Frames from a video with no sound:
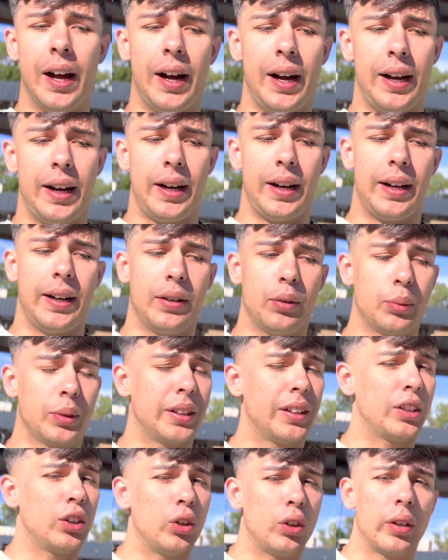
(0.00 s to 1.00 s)
Uh, we're
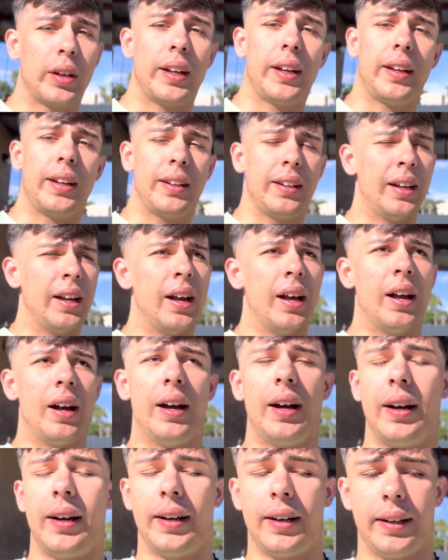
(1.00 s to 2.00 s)
gonna go get
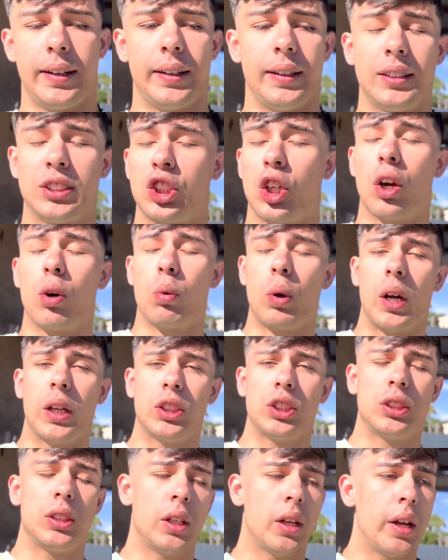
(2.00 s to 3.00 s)
uh, his car
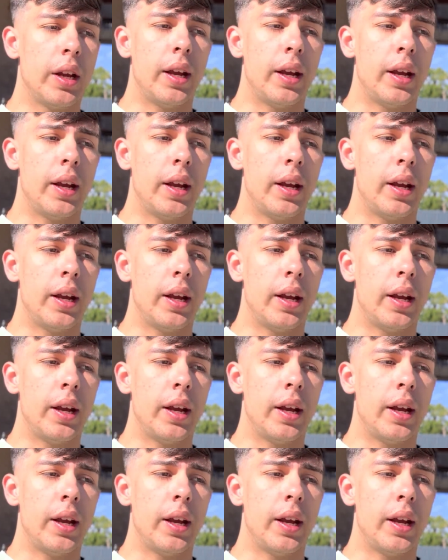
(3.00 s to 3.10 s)
washed.